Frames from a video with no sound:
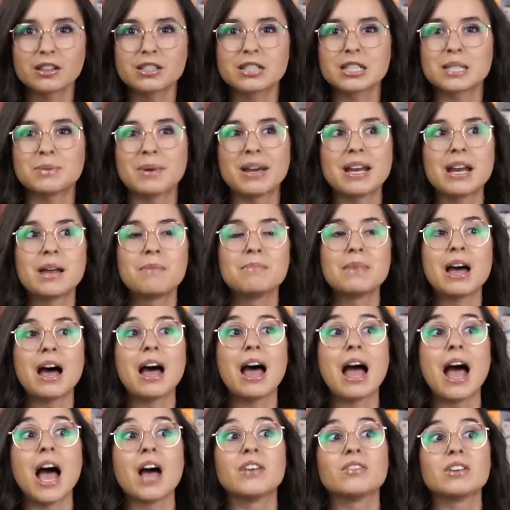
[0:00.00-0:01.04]
despite him not
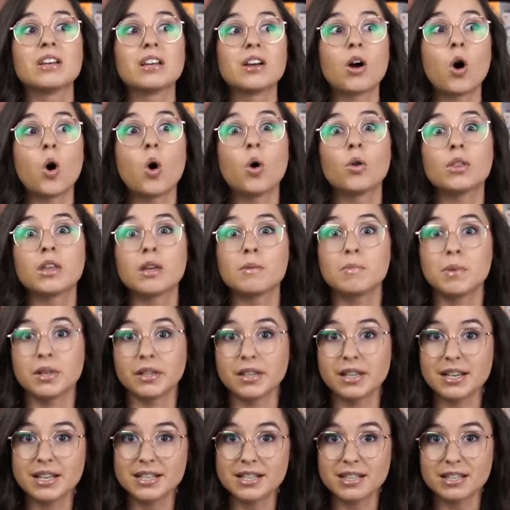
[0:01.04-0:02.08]
having all the
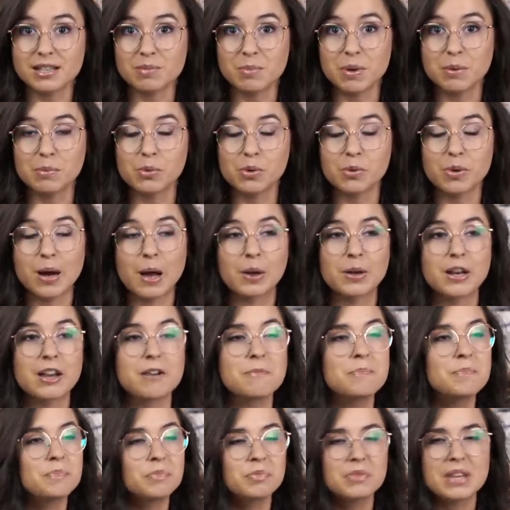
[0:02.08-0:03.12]
abilities as the people around
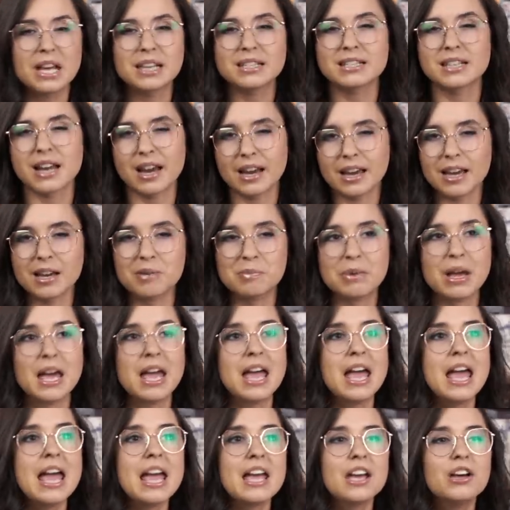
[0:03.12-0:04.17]
him. That's not him.
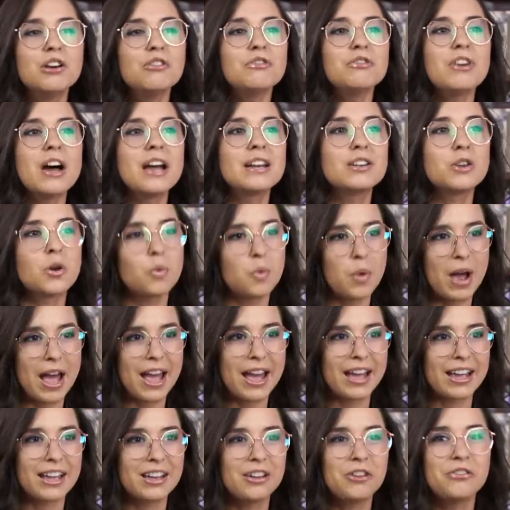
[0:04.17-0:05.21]
He'll find a
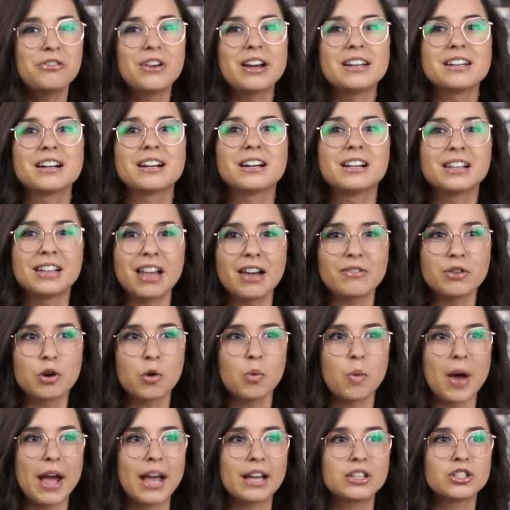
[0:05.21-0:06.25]
way, he'll find a clever
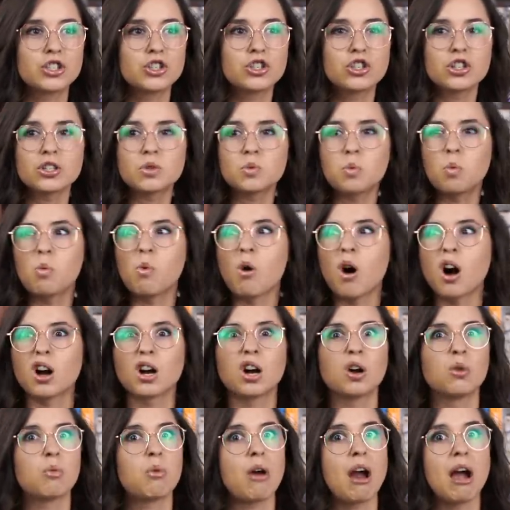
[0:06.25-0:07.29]
way to just walk
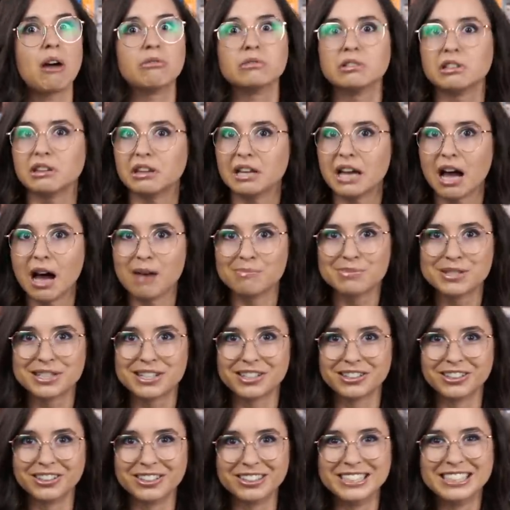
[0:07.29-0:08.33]
around the
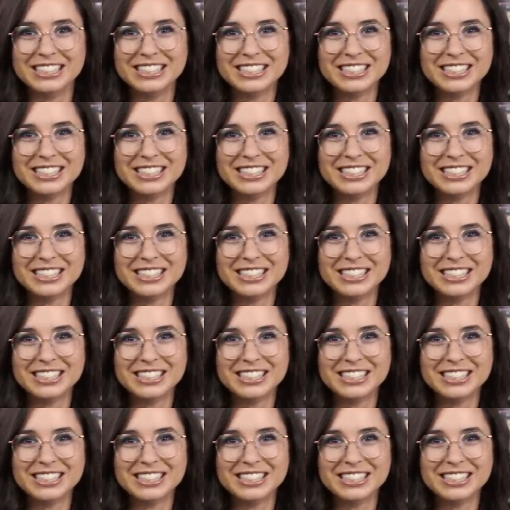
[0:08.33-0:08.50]
obstacle.